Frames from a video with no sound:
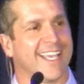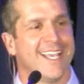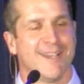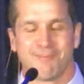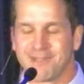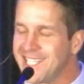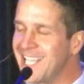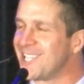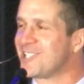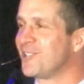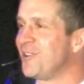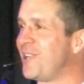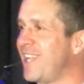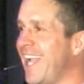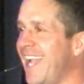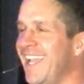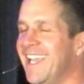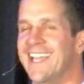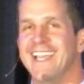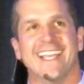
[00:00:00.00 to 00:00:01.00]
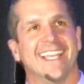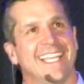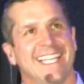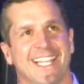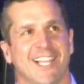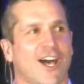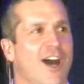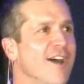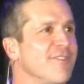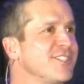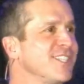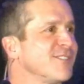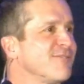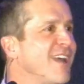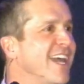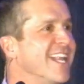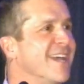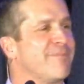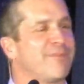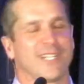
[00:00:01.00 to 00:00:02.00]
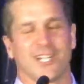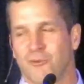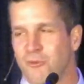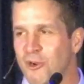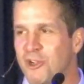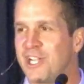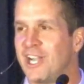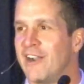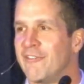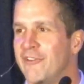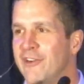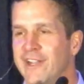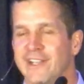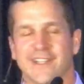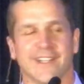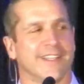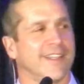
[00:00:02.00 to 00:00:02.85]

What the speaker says: But that's okay. He lofts it right up in there. We'll cover it.